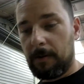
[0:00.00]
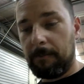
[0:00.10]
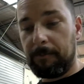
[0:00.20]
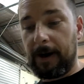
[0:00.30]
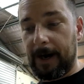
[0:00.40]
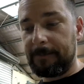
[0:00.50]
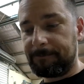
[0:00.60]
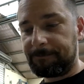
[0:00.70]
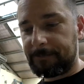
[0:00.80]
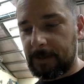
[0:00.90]
but
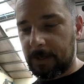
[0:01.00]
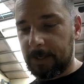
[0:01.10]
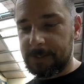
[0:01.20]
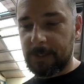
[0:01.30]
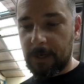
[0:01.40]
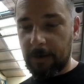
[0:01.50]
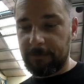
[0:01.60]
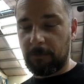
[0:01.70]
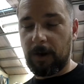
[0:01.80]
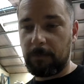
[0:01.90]
at least I don't have
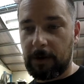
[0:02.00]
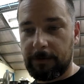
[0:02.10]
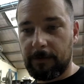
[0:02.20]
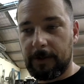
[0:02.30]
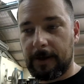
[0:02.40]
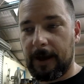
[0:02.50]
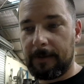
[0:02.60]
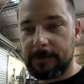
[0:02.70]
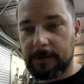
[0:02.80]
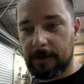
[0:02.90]
to run one through the
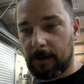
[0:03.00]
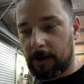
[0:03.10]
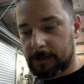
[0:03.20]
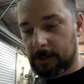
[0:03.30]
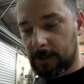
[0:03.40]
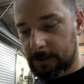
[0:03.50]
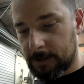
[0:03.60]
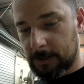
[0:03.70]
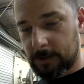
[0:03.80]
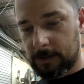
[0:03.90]
cab to the isolators.
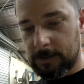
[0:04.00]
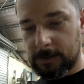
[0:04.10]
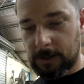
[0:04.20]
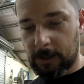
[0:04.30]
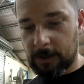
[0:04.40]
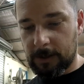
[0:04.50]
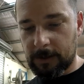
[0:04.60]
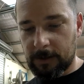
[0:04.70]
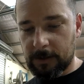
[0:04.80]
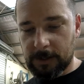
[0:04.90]
So
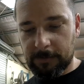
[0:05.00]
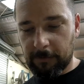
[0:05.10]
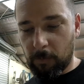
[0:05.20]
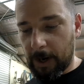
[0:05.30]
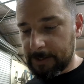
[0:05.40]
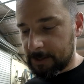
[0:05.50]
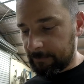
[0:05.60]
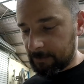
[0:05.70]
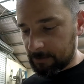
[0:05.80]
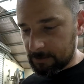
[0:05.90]
there is a bit of a weight
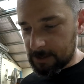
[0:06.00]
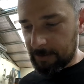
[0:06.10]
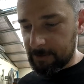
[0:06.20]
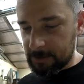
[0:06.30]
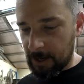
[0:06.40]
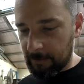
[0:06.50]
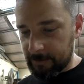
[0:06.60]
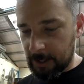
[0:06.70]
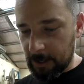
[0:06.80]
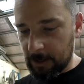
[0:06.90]
saving to have
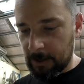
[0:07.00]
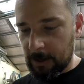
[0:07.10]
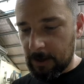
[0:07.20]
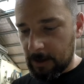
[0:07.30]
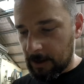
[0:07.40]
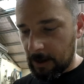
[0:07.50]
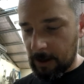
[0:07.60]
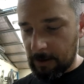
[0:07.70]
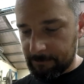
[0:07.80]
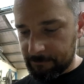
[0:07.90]
there.
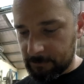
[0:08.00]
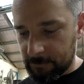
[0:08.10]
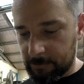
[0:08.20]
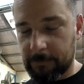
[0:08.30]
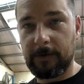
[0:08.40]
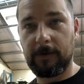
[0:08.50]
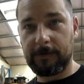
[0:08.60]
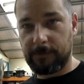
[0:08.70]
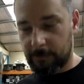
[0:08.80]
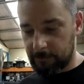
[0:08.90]
It's also
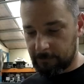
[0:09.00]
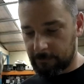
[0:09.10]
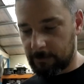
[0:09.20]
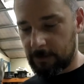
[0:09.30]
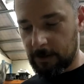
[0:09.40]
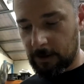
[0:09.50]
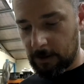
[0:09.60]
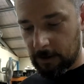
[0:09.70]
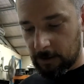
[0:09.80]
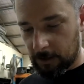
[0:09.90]
nice to use
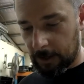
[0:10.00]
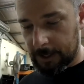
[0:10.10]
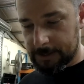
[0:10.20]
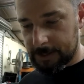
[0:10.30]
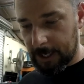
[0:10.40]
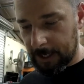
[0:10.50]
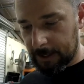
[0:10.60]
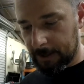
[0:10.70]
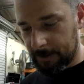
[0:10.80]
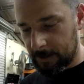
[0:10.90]
the latest
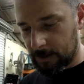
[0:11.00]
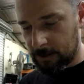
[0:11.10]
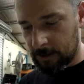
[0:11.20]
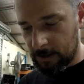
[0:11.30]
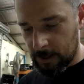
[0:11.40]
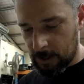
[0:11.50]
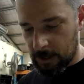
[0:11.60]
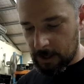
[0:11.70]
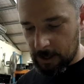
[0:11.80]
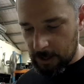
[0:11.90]
tech.
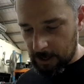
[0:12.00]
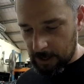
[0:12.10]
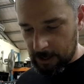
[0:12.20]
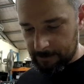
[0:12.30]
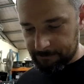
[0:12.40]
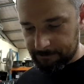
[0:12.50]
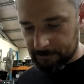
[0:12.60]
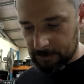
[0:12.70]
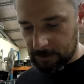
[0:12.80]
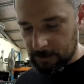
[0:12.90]
But
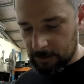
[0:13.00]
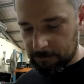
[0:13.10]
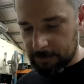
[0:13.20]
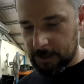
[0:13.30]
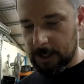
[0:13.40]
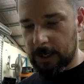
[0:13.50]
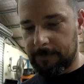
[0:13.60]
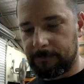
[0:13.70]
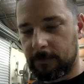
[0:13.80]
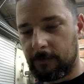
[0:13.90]
yeah,
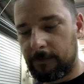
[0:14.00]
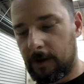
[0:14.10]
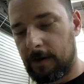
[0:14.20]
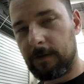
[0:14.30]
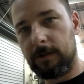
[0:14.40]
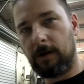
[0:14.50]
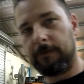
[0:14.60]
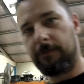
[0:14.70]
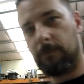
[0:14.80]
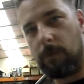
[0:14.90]
so
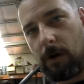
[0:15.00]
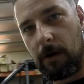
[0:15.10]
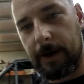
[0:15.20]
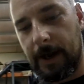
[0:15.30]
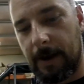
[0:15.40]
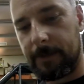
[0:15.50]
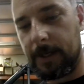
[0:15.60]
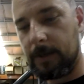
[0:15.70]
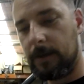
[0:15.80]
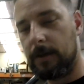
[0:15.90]
lots of wiring happening.